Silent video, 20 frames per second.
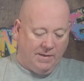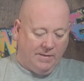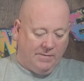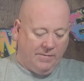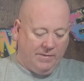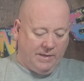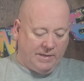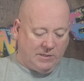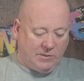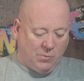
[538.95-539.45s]

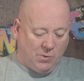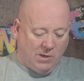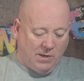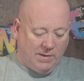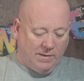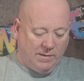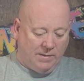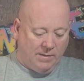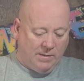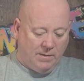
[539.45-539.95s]
This
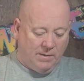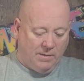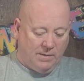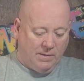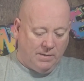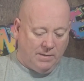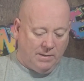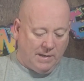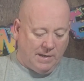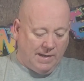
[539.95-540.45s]
one,
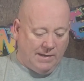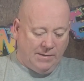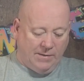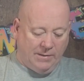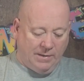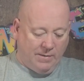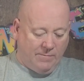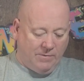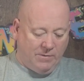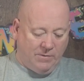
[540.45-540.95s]
I
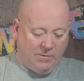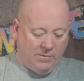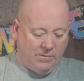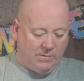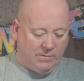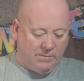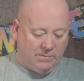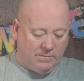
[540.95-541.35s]
don't even know.